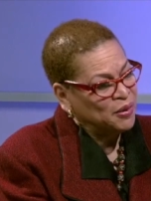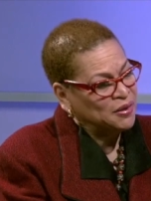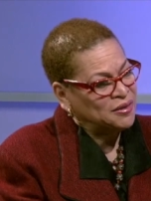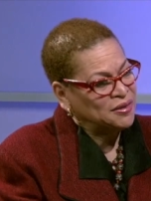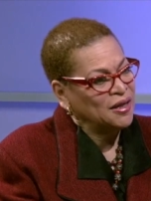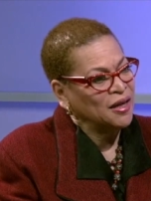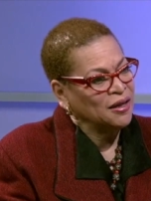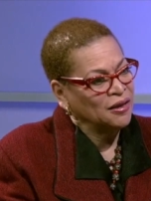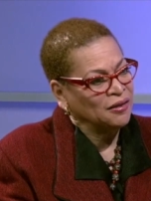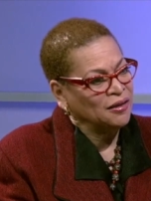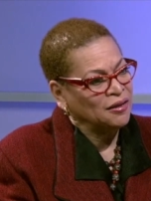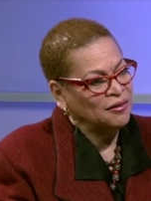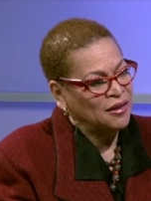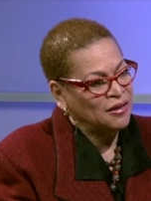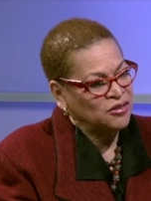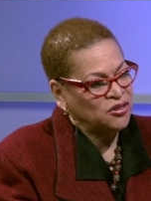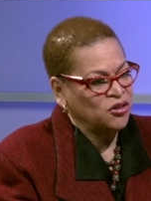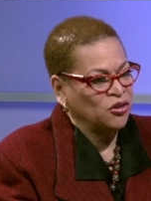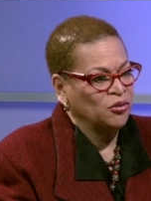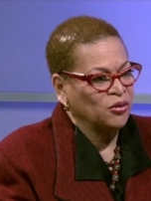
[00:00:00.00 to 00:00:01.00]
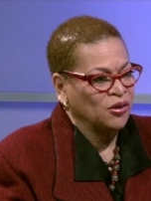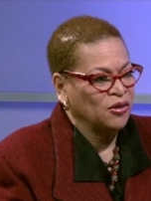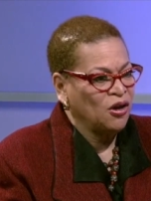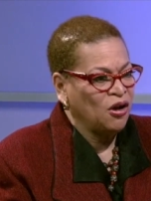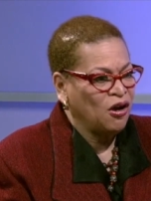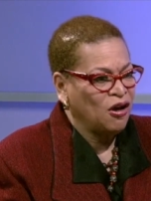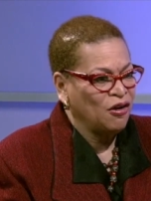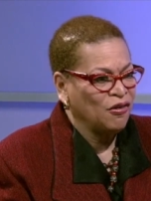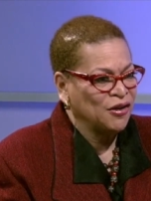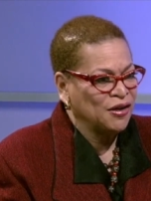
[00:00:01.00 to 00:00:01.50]
But secondly, that's certainly
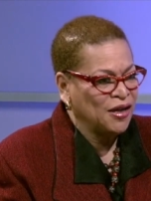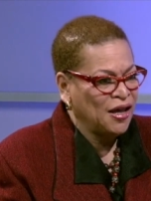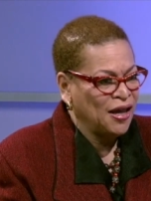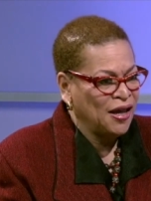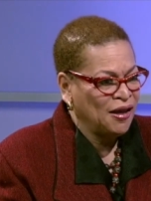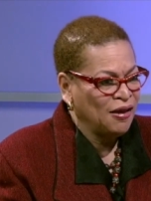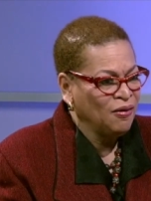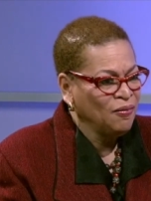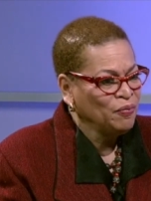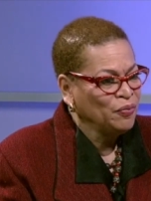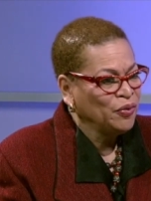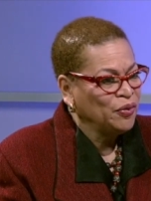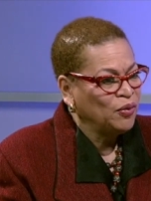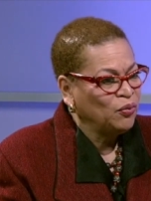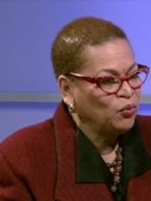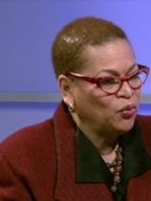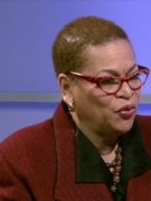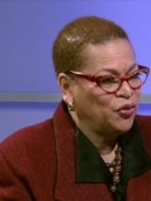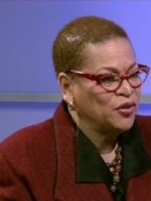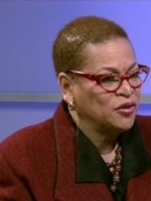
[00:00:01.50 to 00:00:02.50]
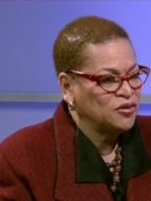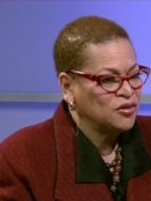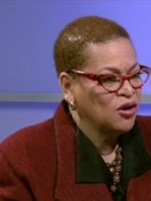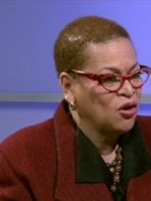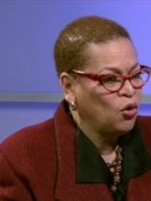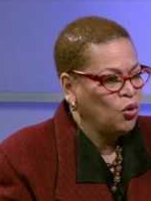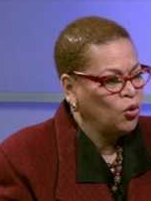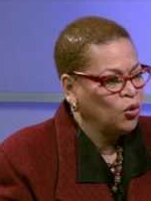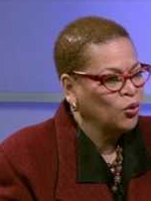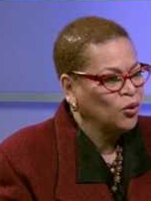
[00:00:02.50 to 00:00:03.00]
the RNA with its
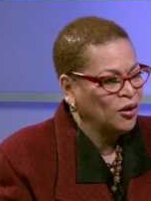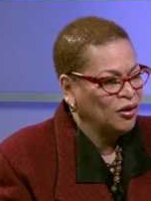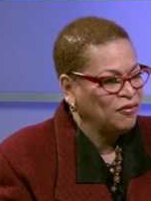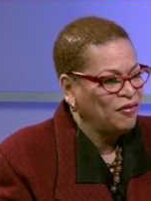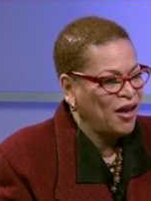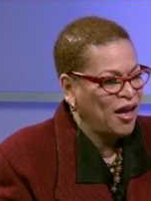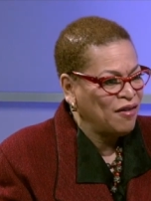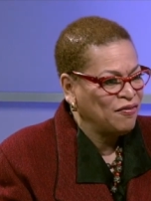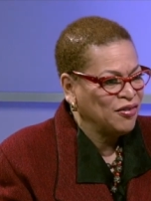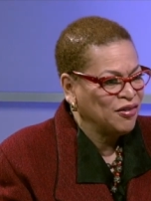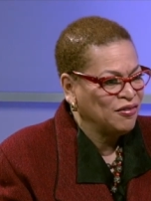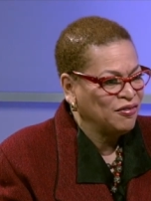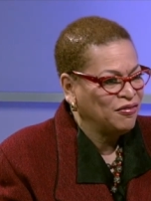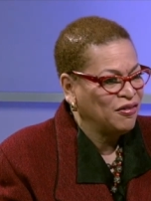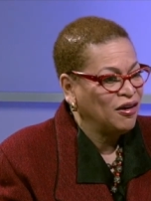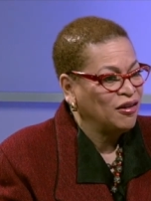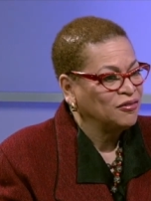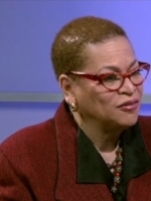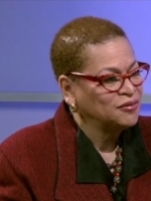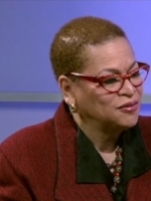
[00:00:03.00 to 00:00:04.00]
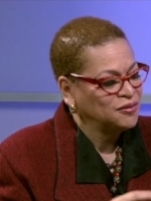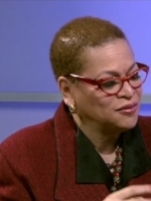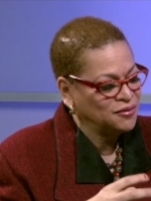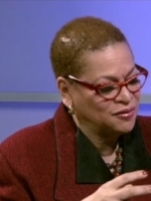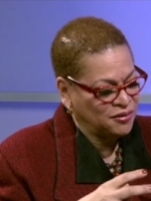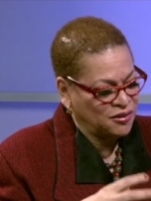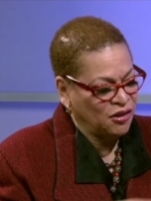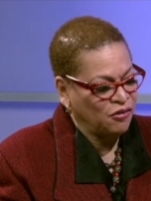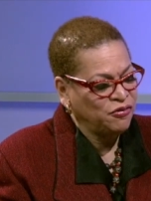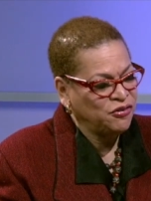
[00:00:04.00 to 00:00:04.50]
goal of having a
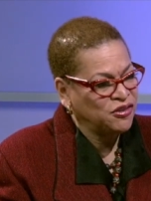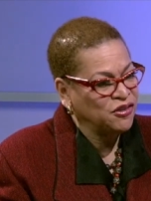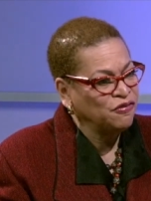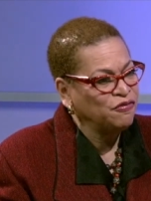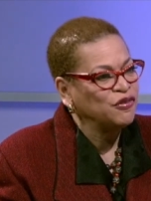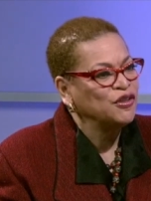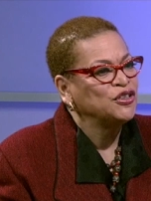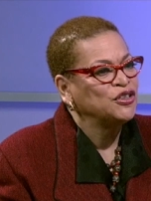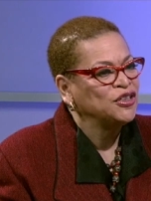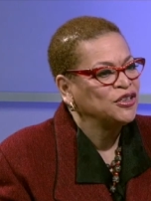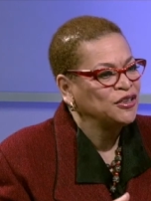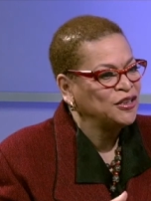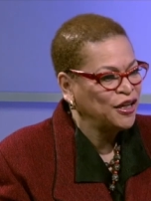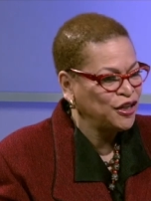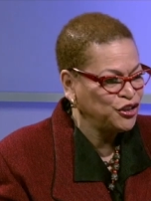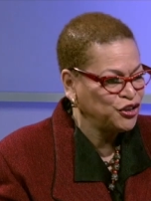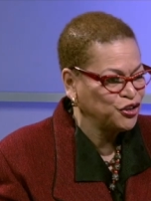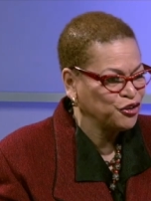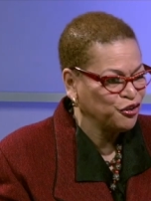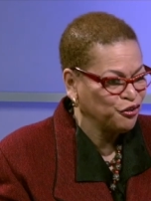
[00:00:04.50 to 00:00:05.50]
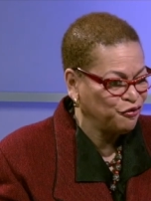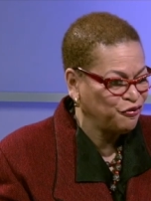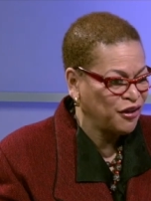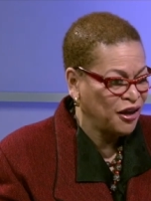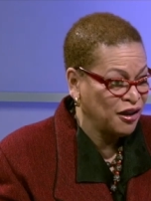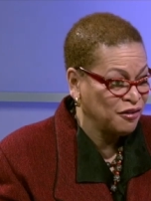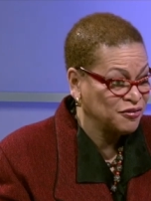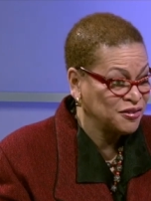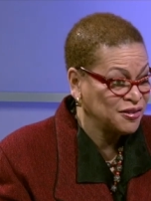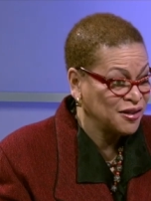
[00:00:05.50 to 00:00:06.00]
self-sufficient nation of
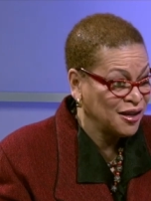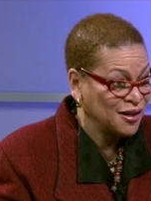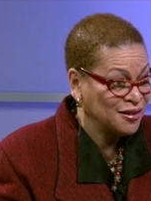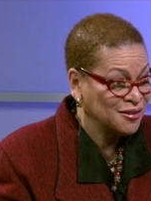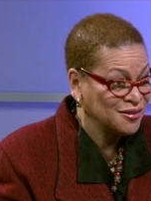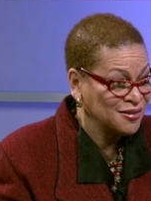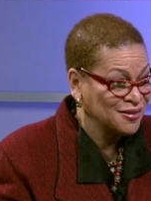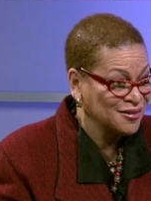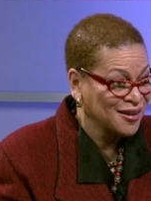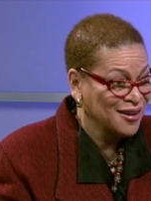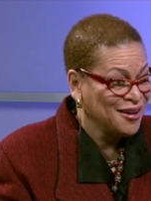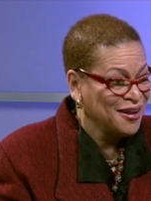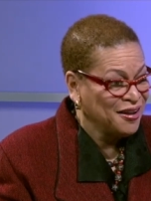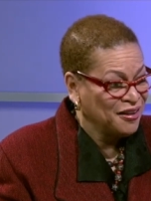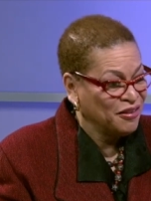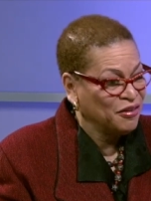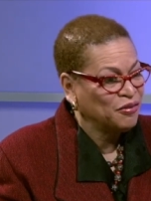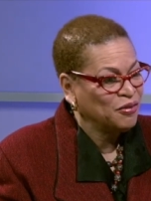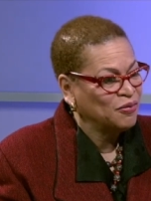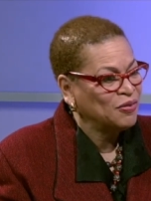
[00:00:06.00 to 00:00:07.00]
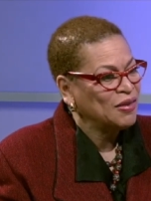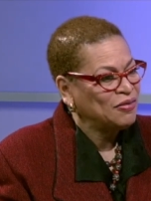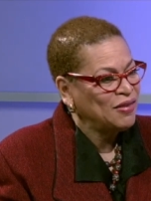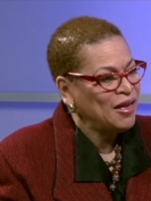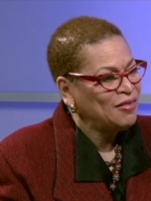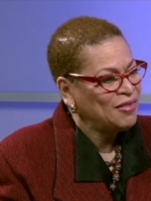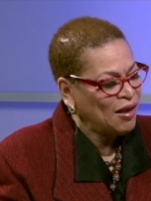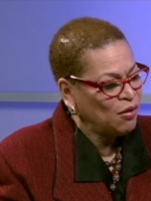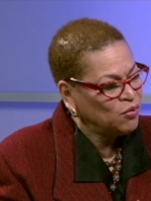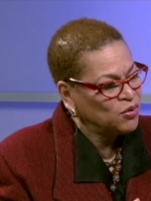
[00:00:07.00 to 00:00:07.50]
five states. Mm-hmm.
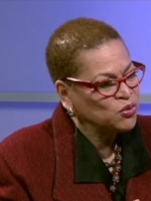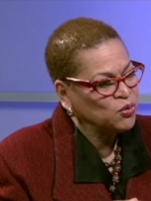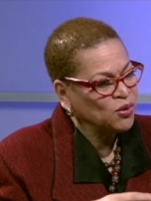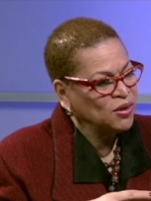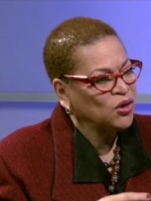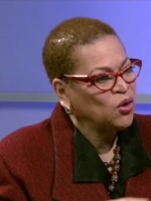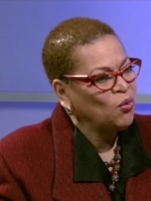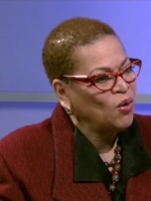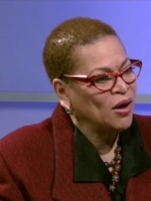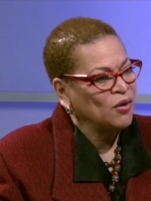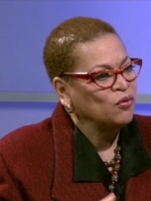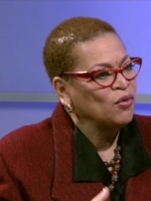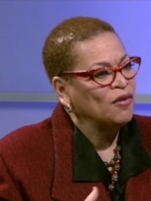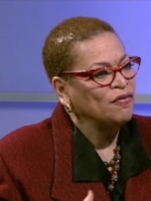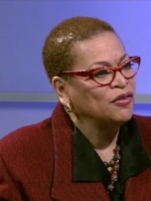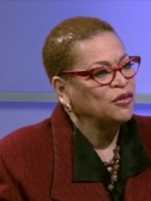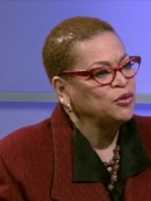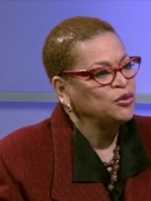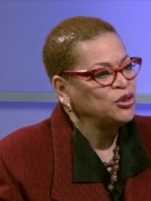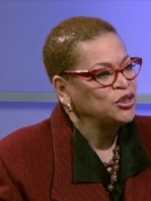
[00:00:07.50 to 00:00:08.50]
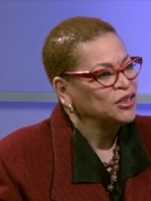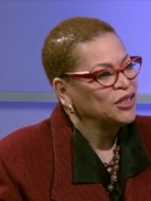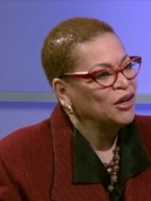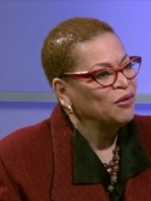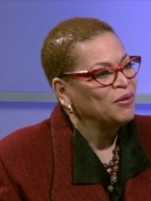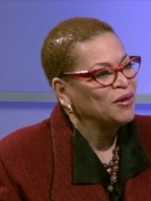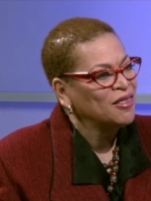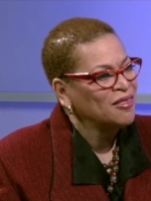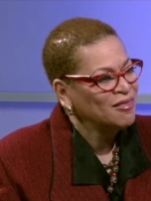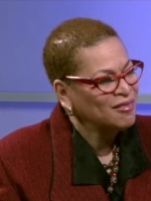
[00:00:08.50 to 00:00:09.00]
That that was really quite
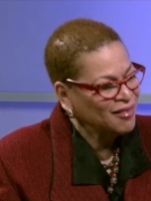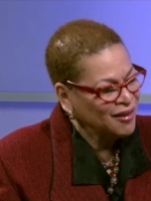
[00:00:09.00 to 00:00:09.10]
revolutionary right.